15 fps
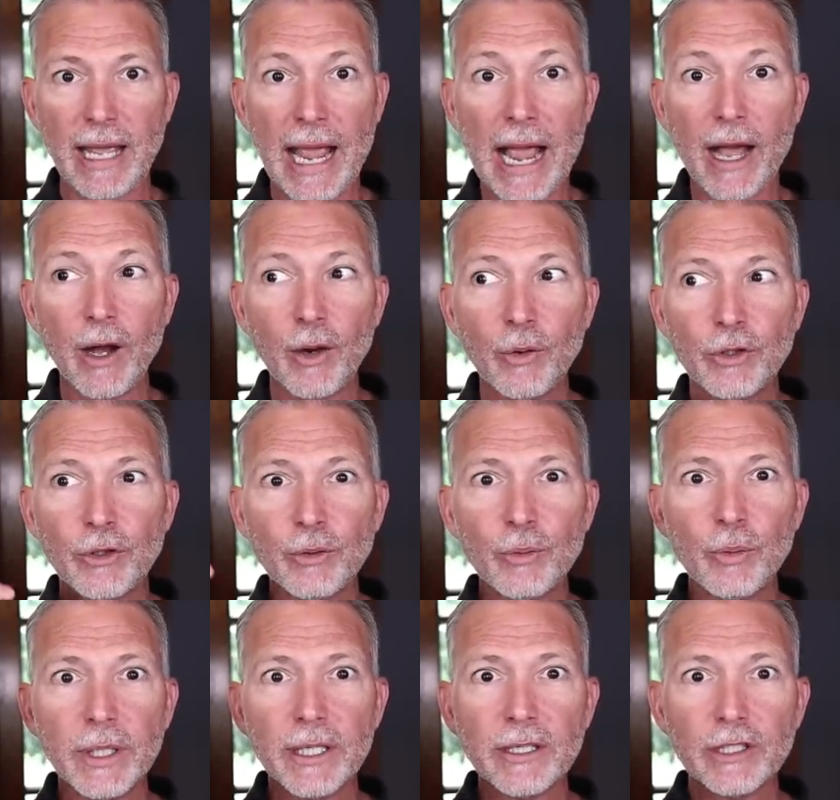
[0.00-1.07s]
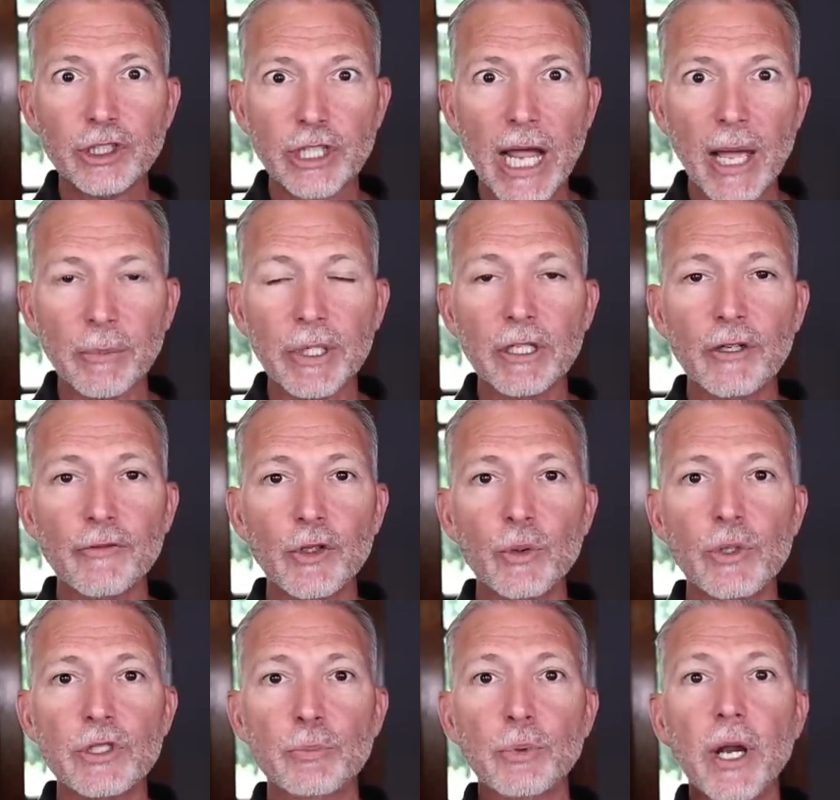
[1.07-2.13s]
How you win the job
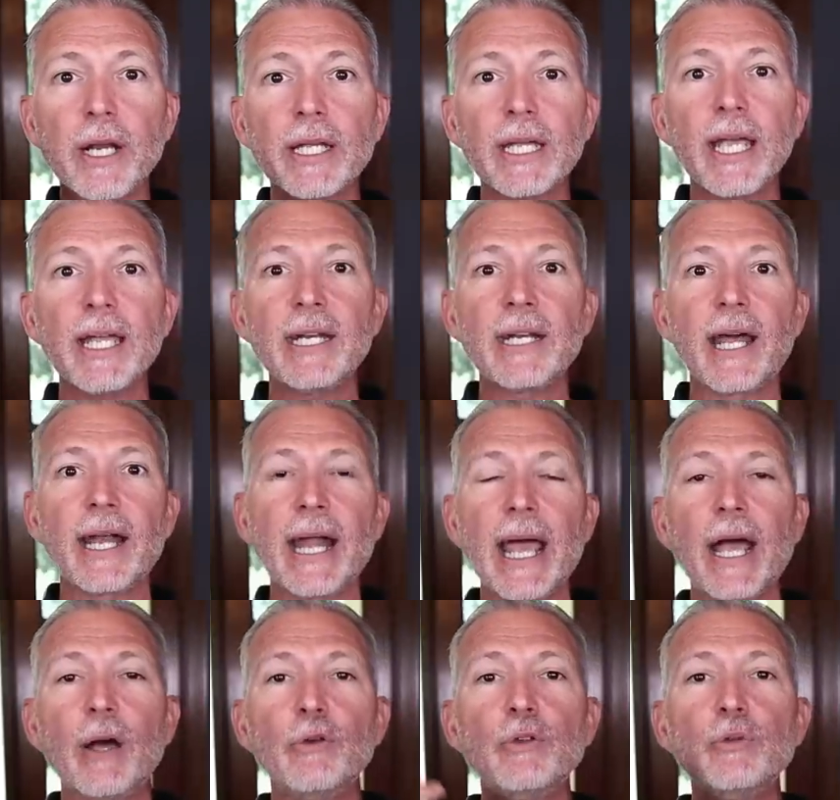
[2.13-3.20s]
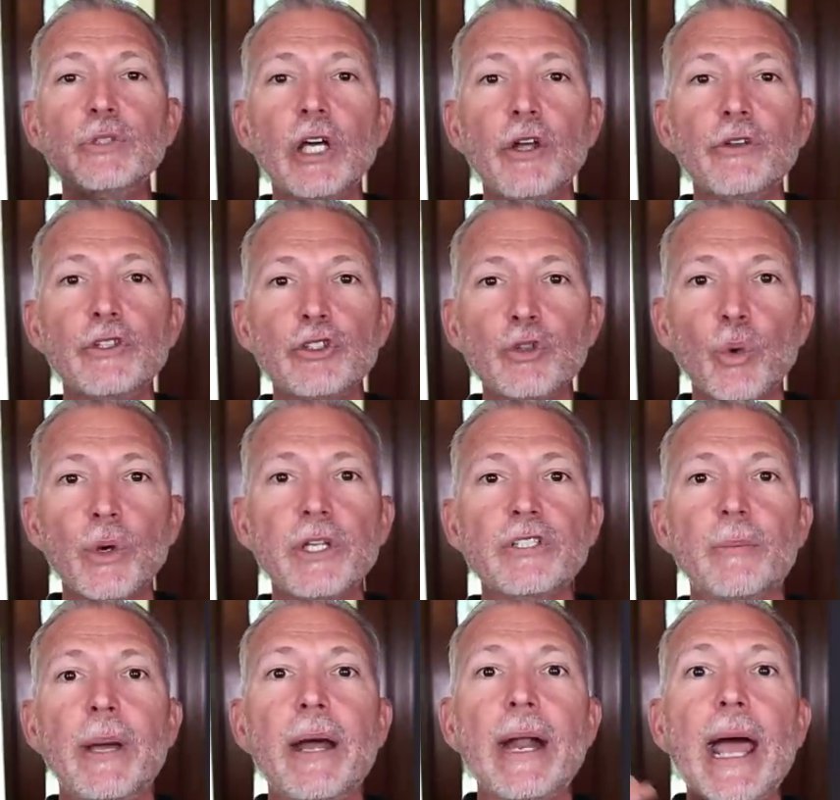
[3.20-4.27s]
interview is predicated on how you tell the
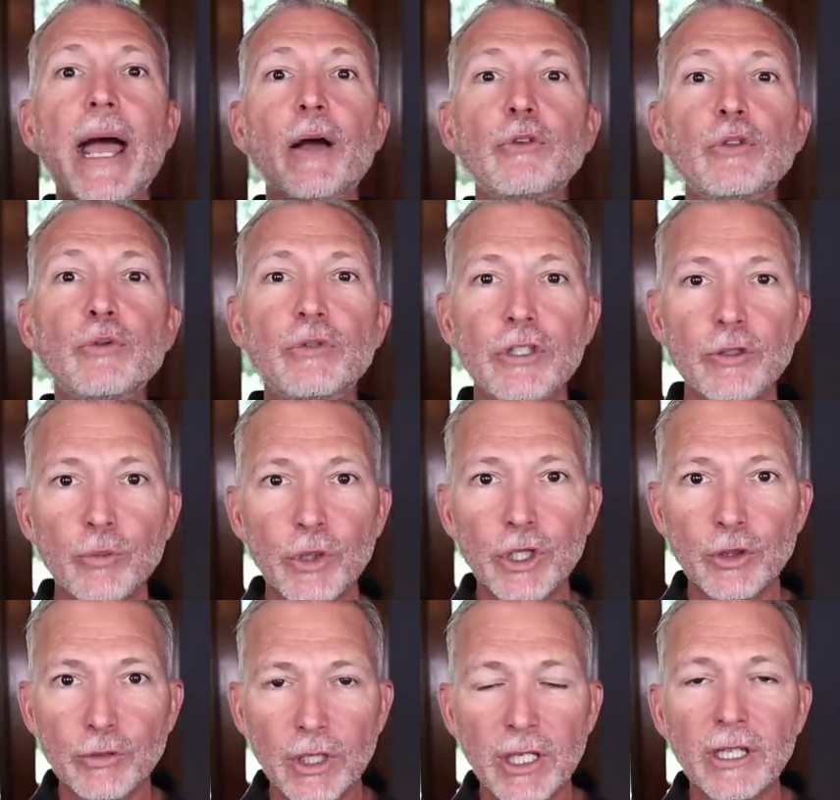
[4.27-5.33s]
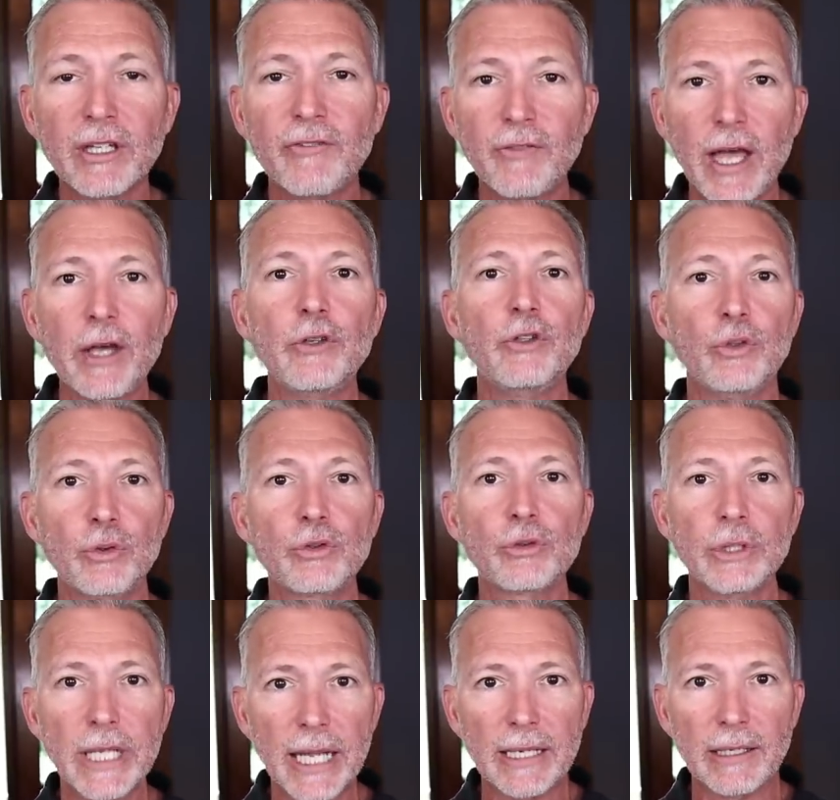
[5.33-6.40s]
stories about how you did what you did and the value you
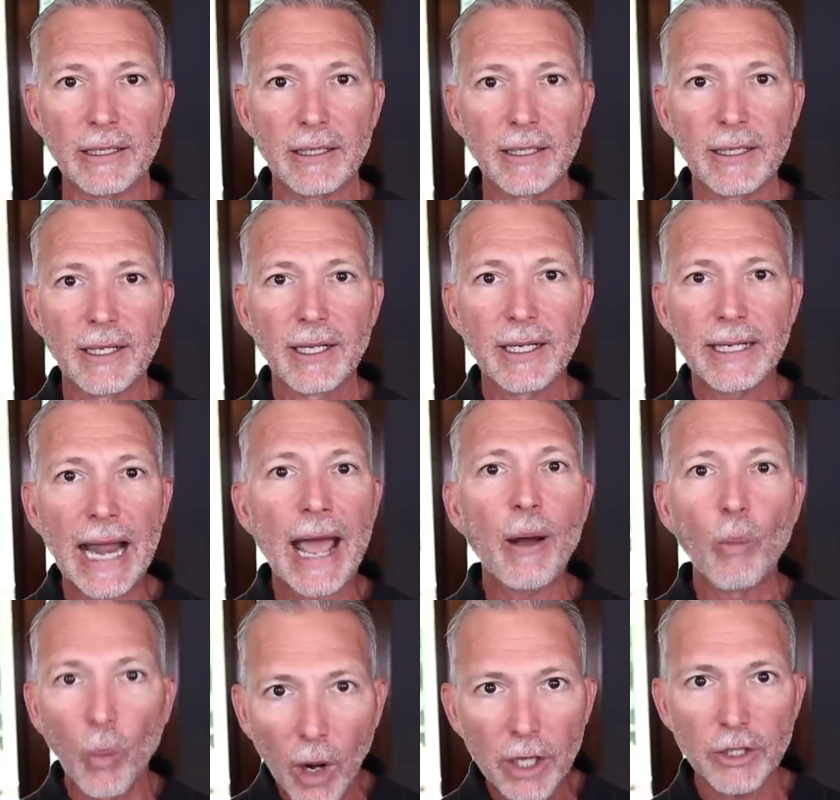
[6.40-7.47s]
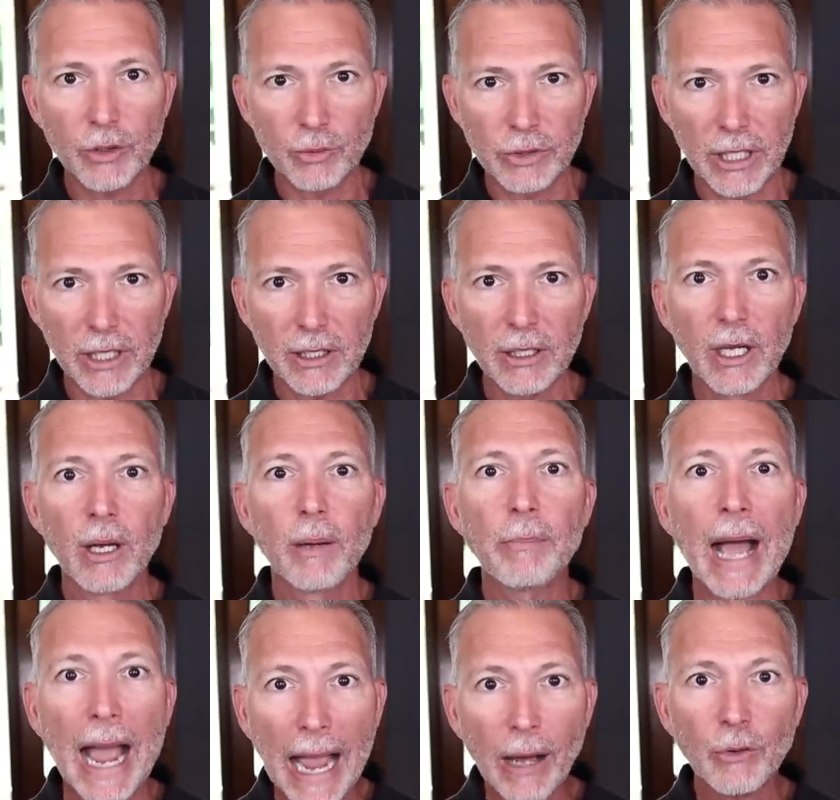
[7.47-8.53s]
created. Not what you did,
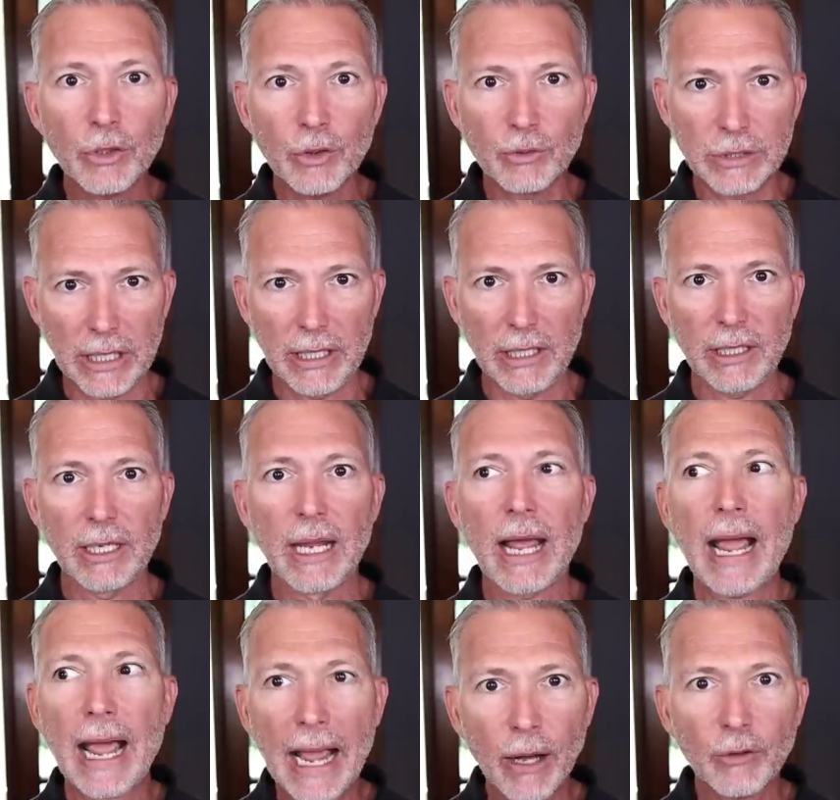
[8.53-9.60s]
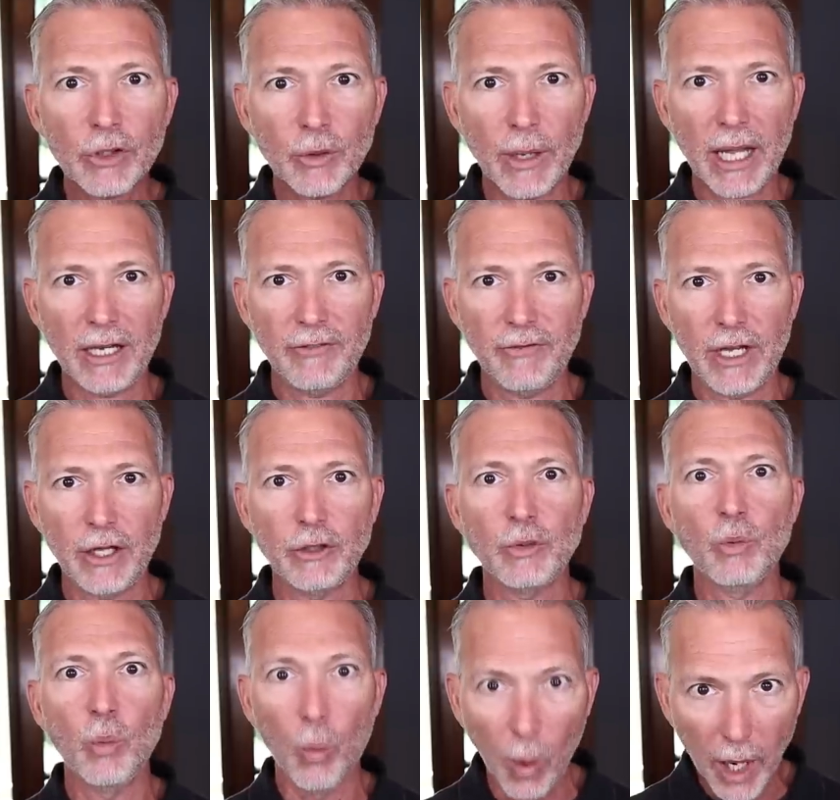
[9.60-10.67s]
how you did it, how you added
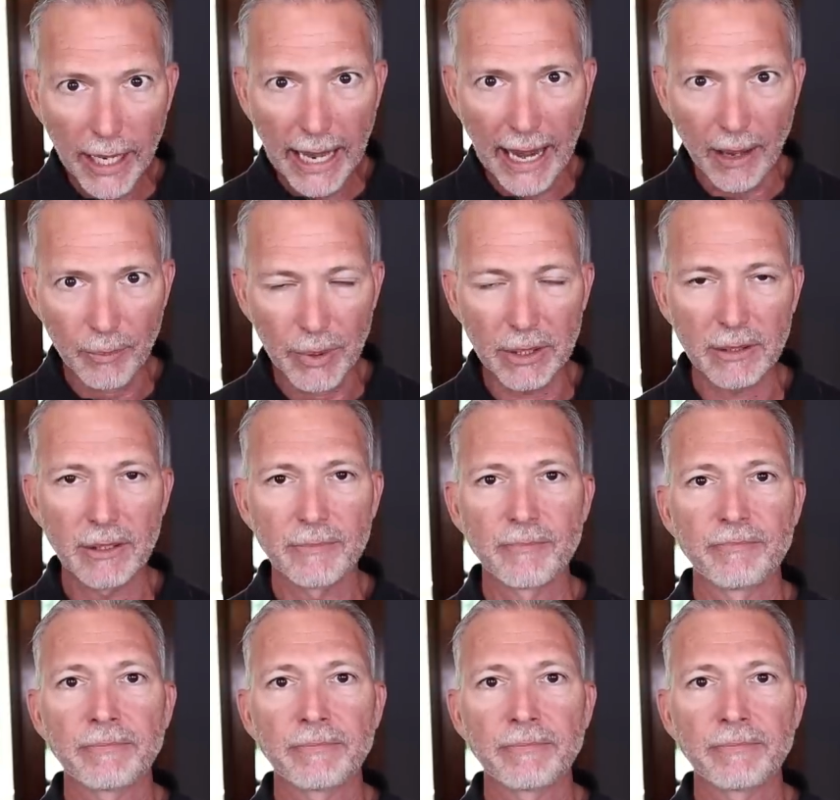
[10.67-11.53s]
value, what happened.